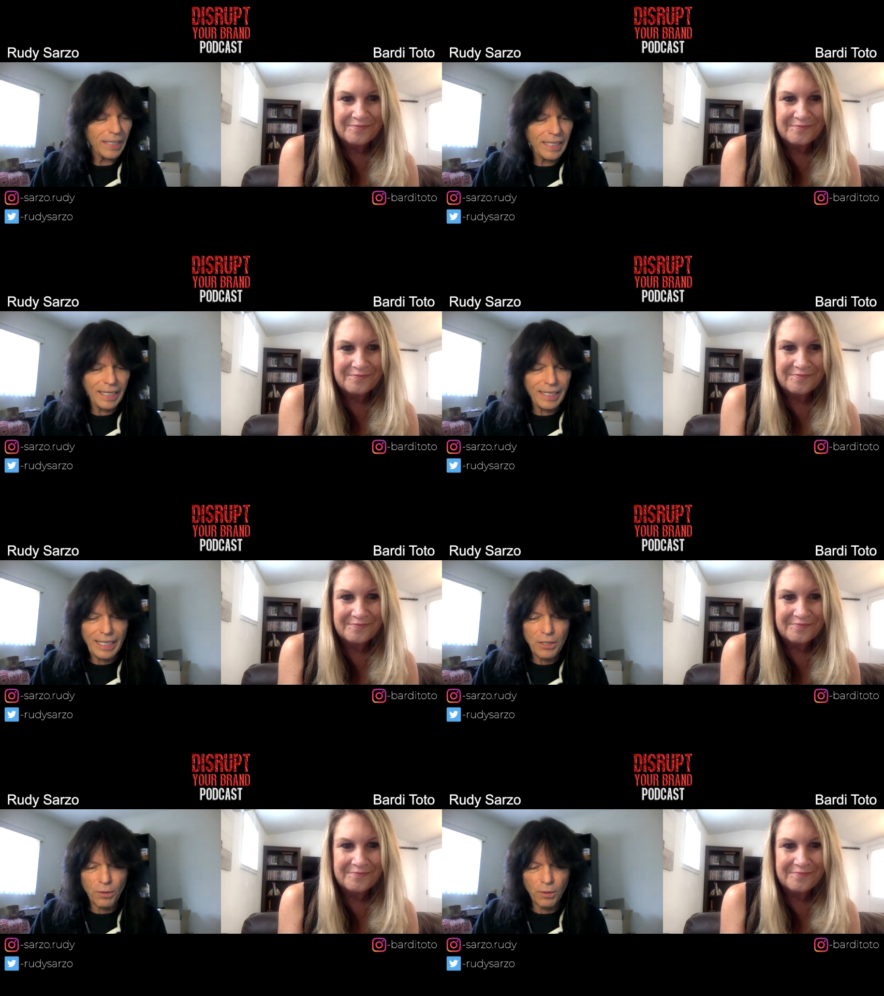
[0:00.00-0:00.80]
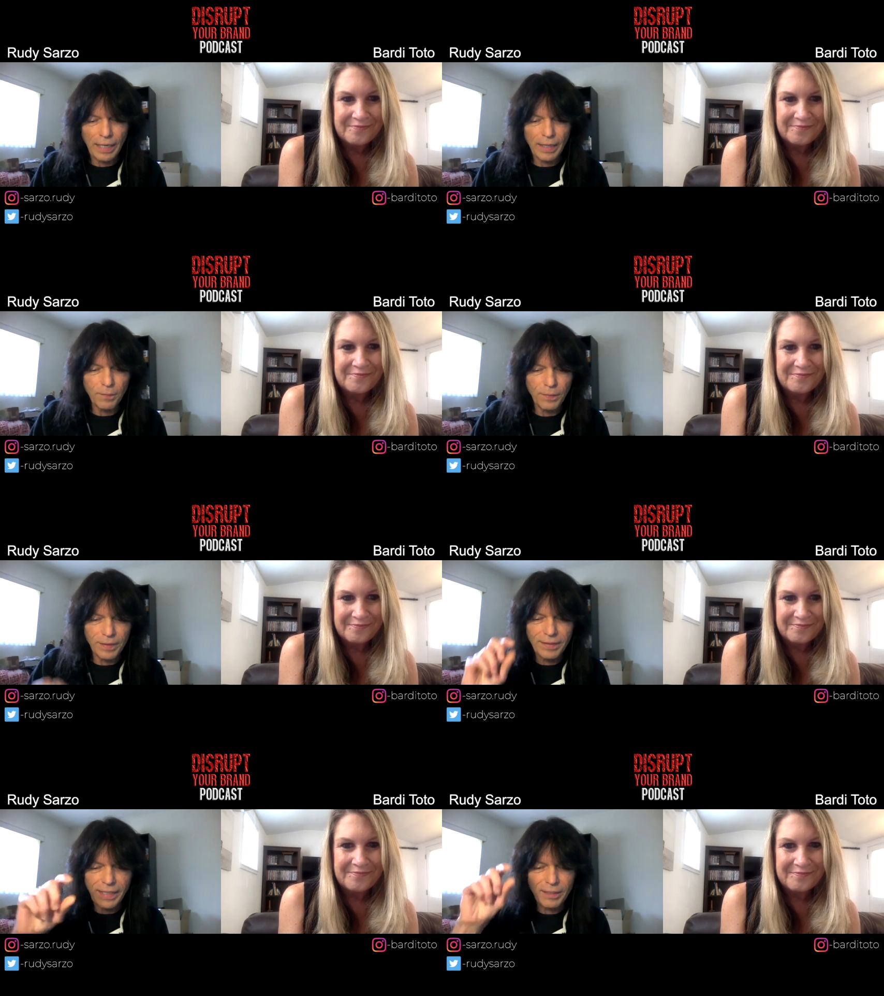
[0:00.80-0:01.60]
Speaker 1: get in your life
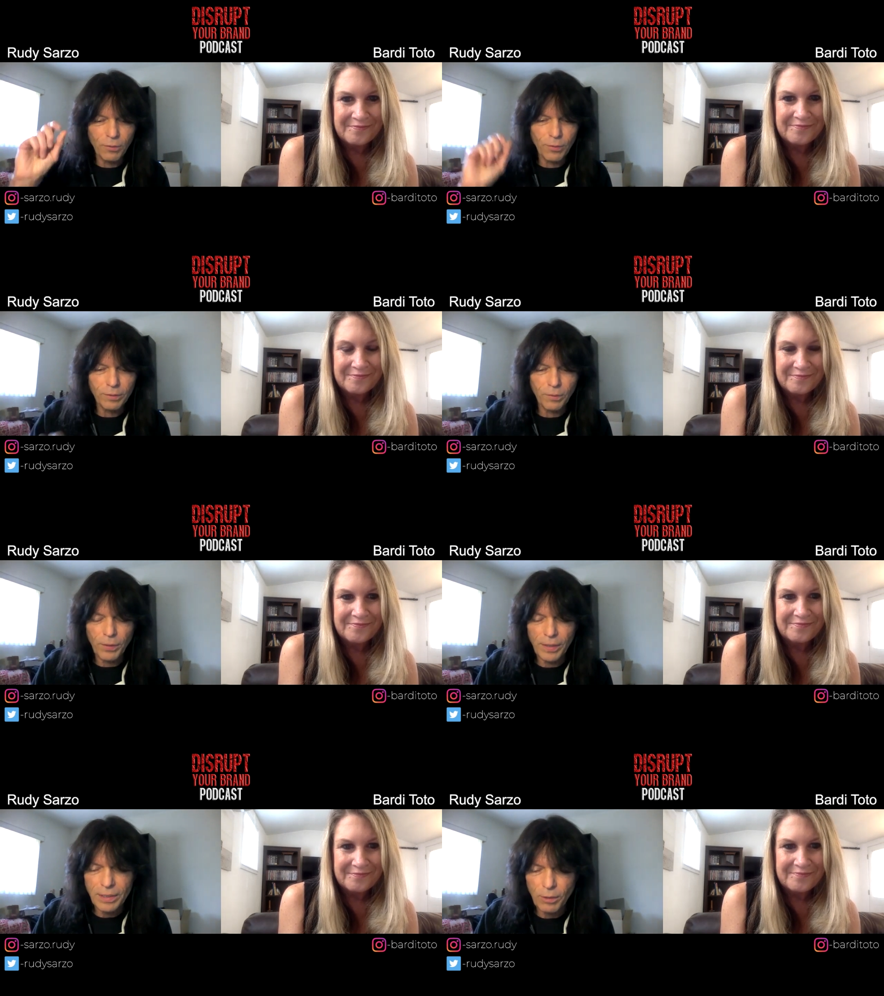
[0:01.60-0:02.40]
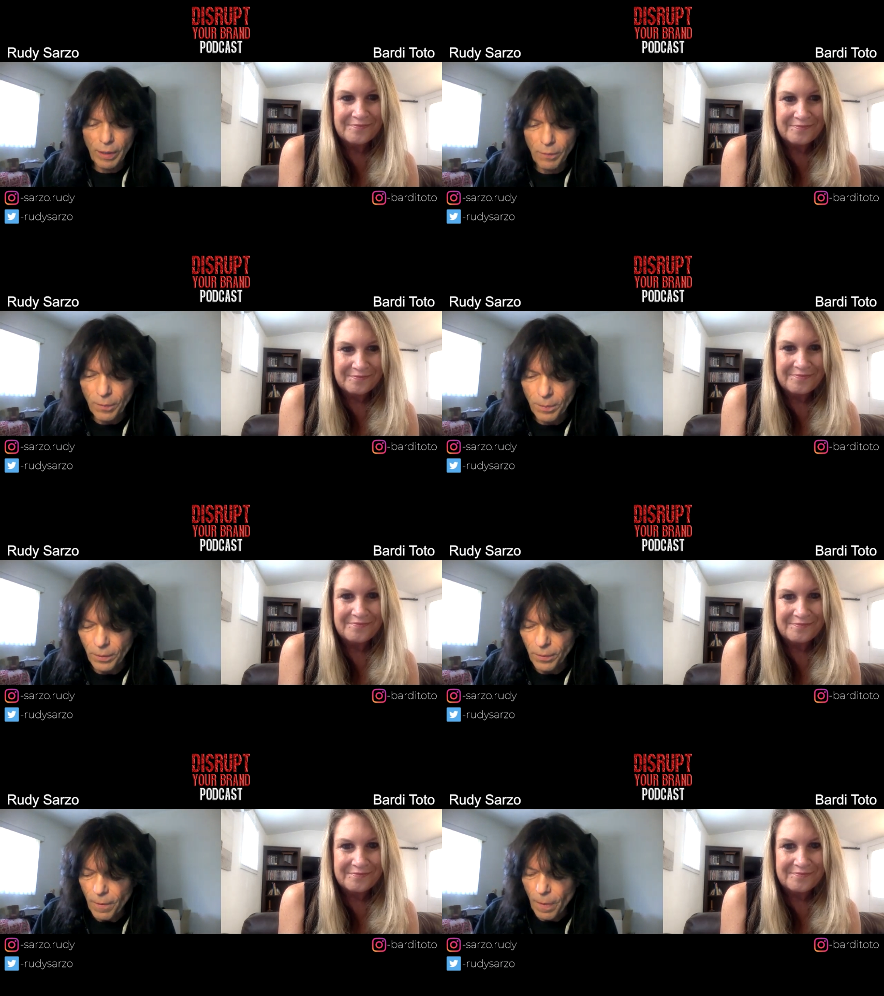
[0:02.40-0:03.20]
and take certain things away from
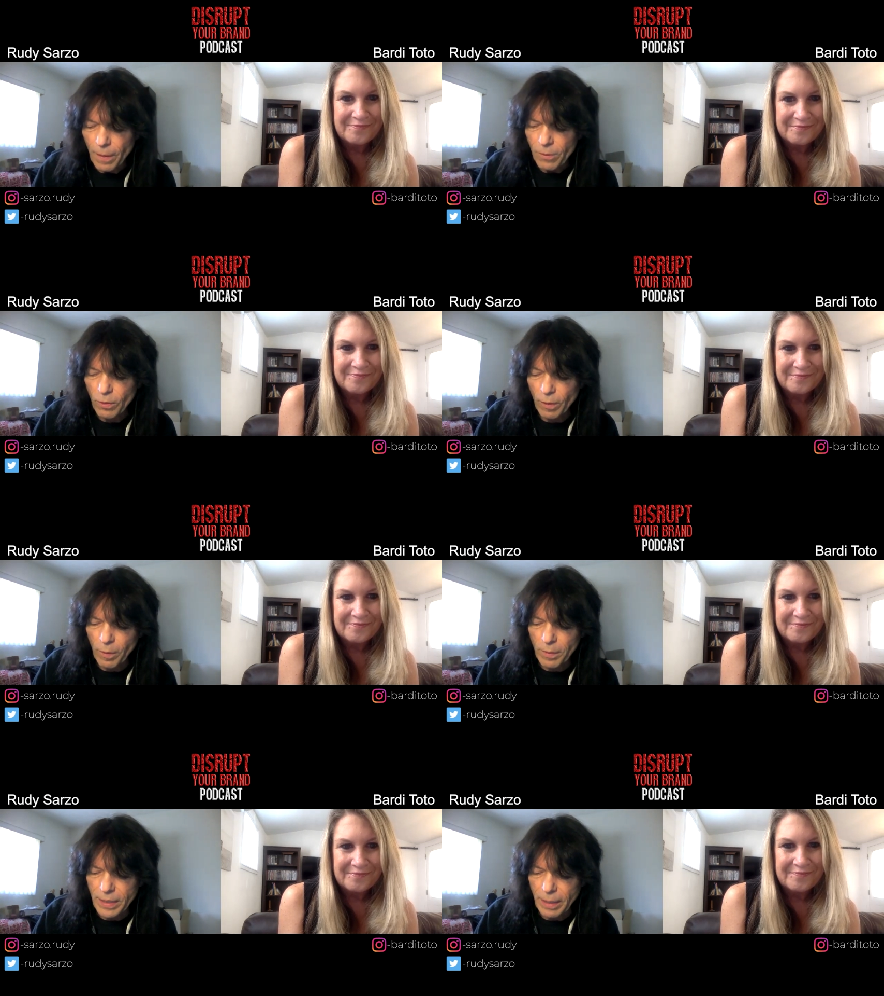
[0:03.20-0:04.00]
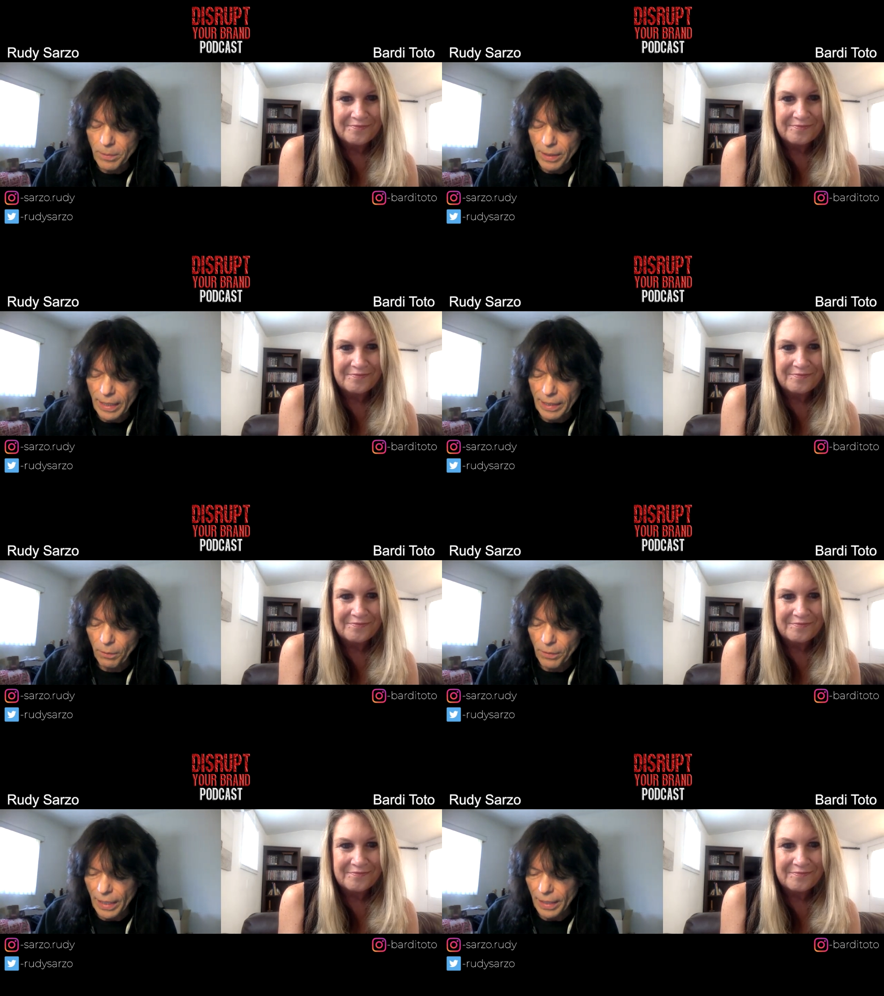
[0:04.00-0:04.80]
you. So I've always kept an eye
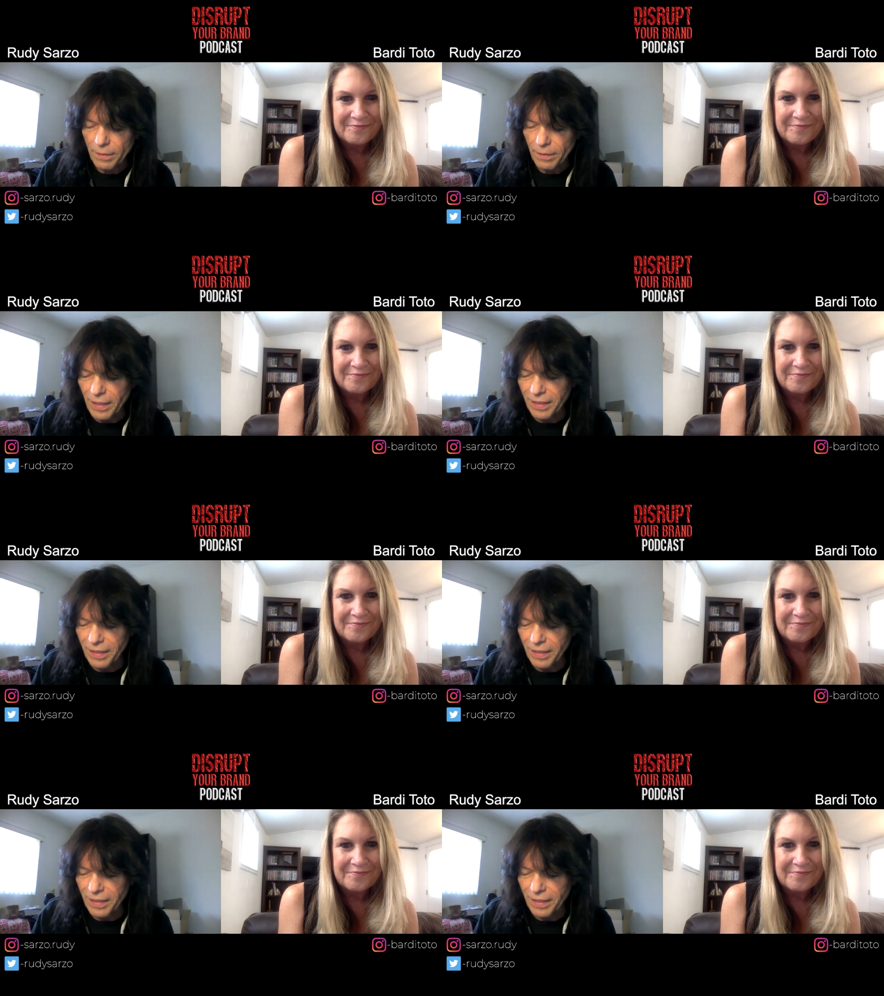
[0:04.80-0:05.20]
on that,